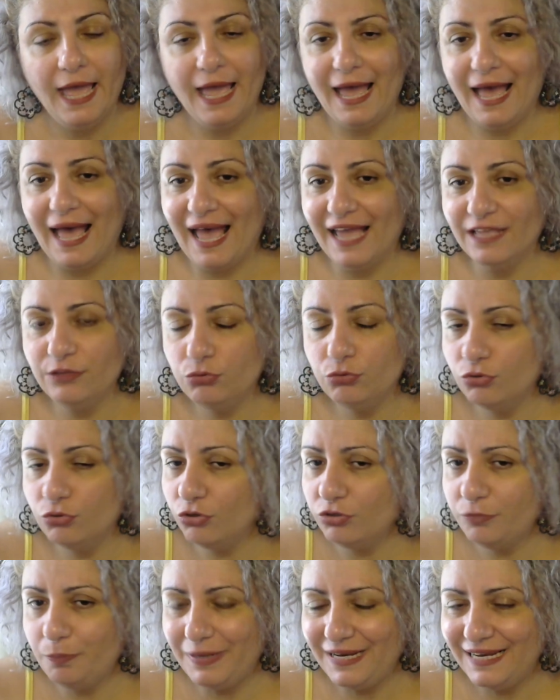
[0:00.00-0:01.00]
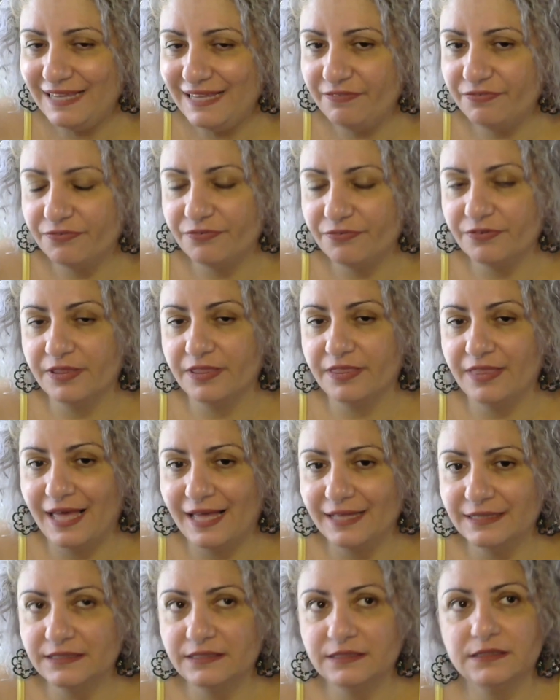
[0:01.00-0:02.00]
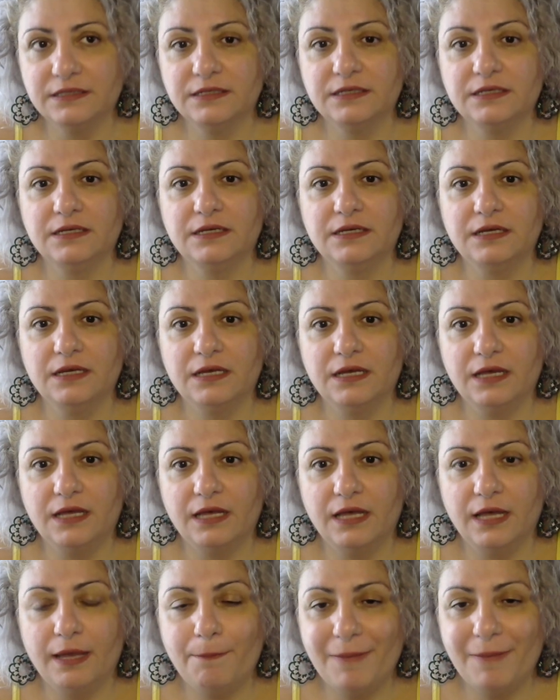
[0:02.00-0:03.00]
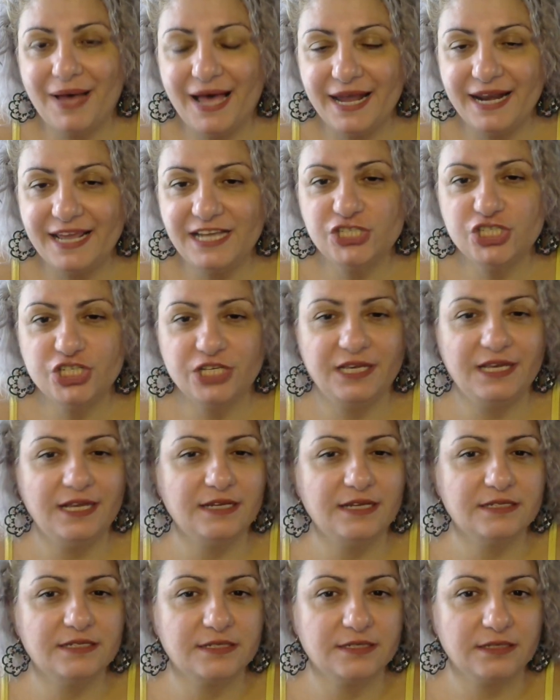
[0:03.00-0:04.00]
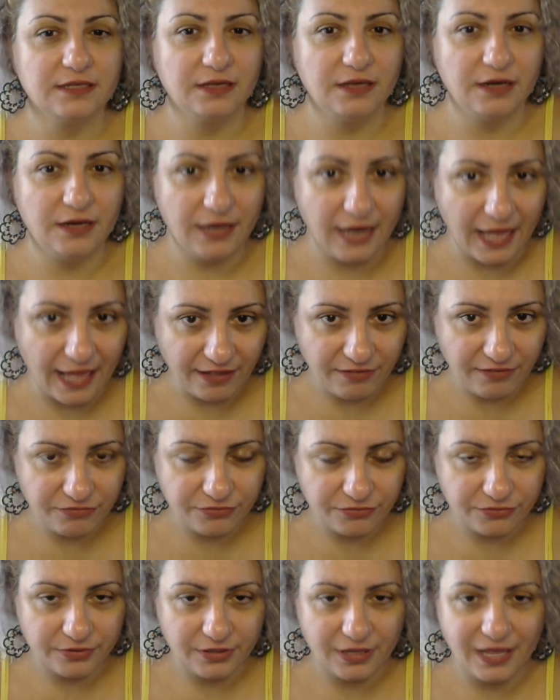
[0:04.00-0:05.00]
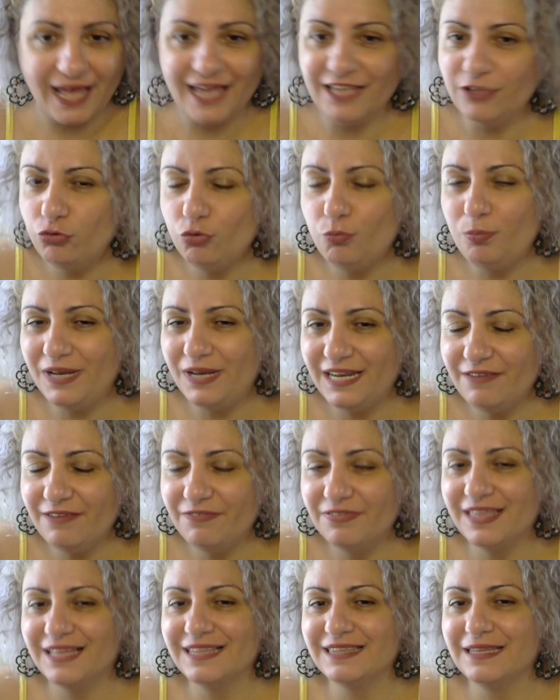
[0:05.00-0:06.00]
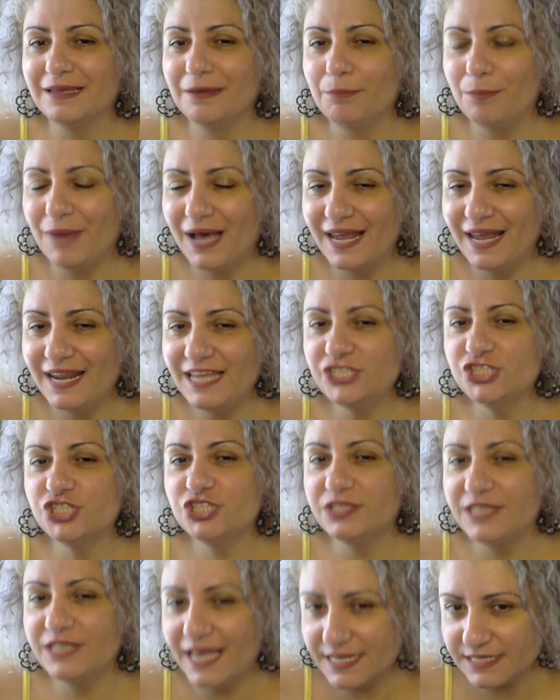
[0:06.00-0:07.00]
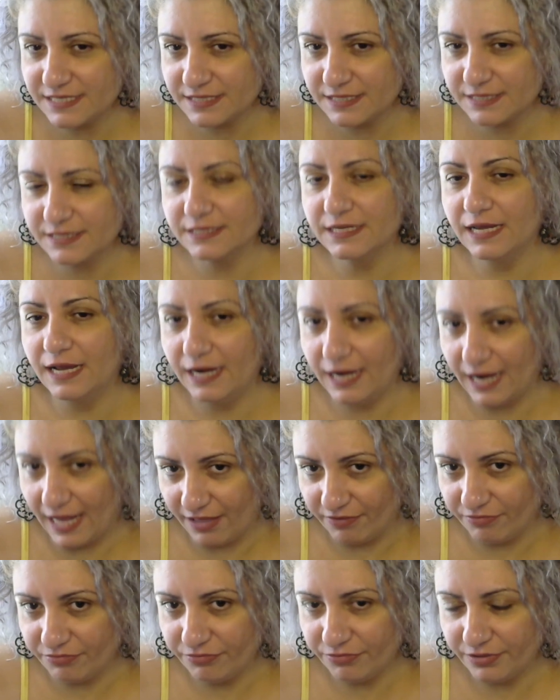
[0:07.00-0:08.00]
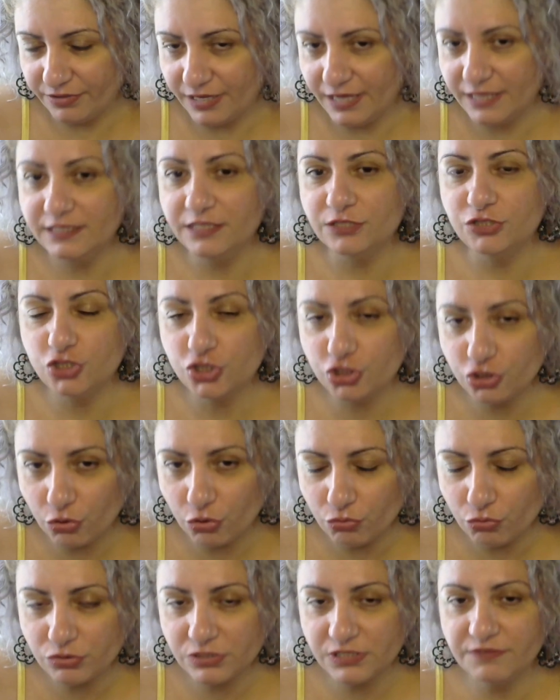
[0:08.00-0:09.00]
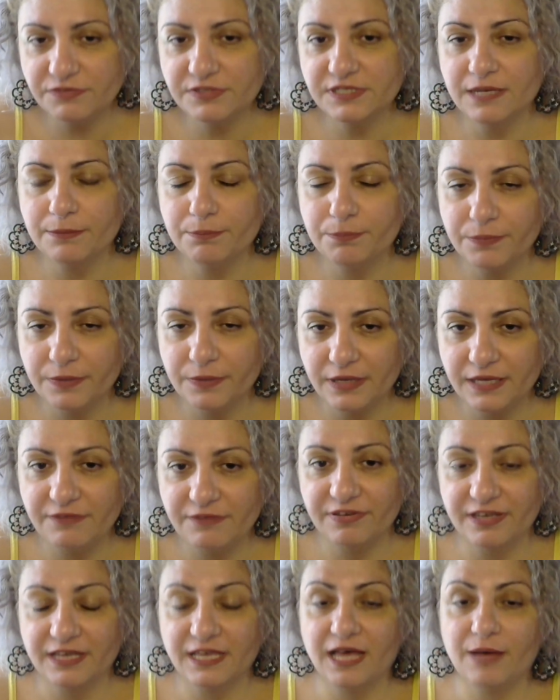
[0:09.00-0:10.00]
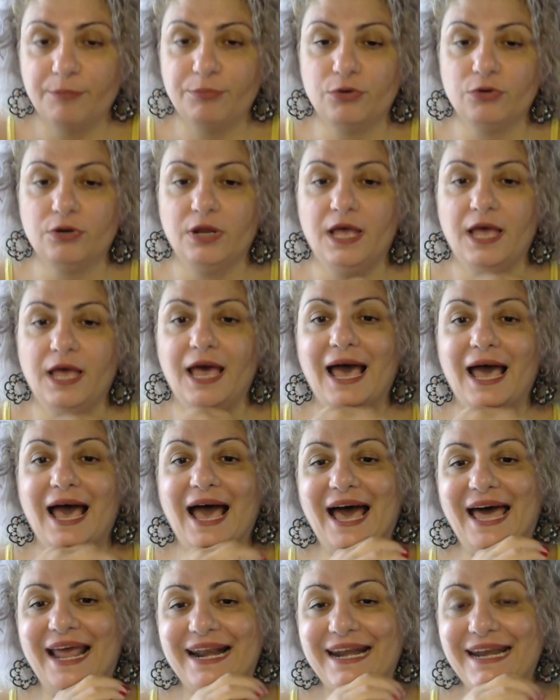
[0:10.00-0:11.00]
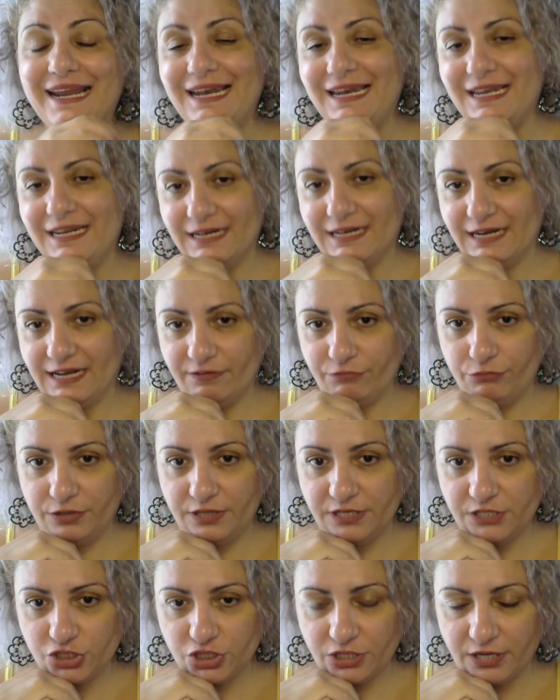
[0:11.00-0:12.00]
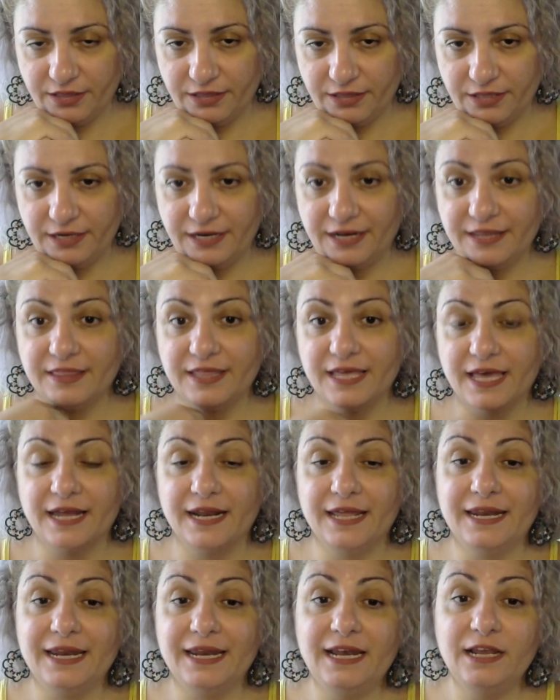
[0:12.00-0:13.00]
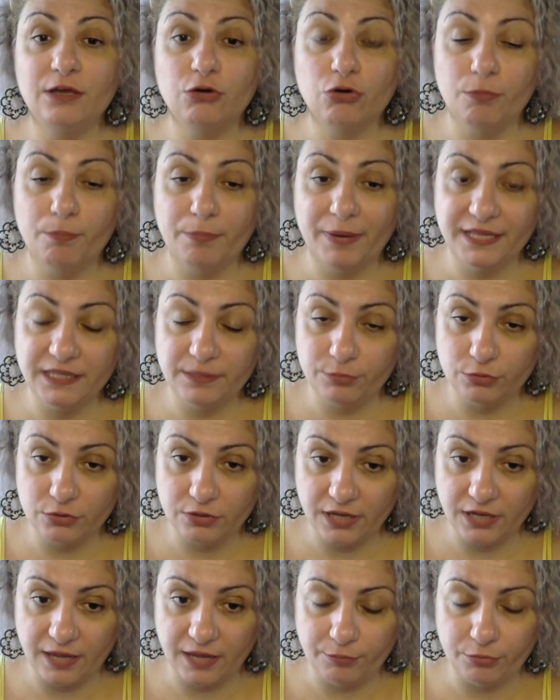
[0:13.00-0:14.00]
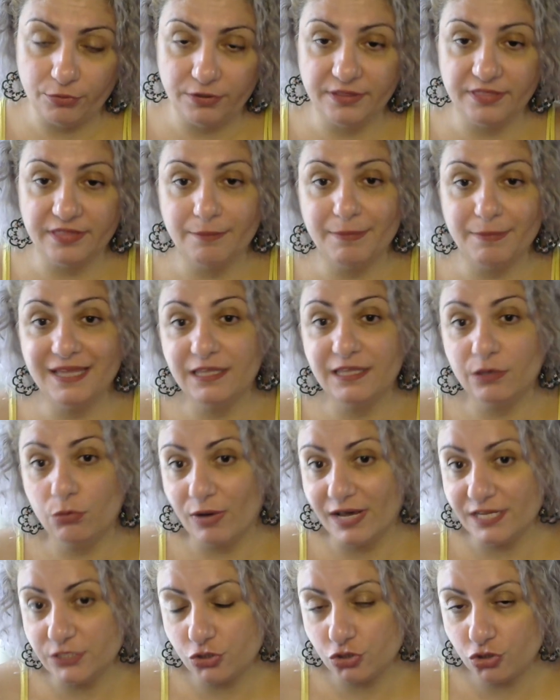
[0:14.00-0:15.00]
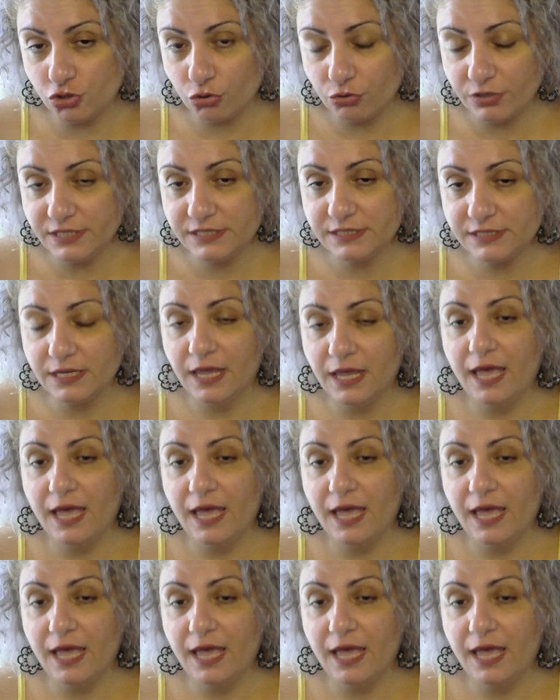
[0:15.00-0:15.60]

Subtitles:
I do not believe that marriage kills love. I do believe that marriage tests love, and it shows if a couple are really in love with each other and they are a really compatible couple and they made a wise choice,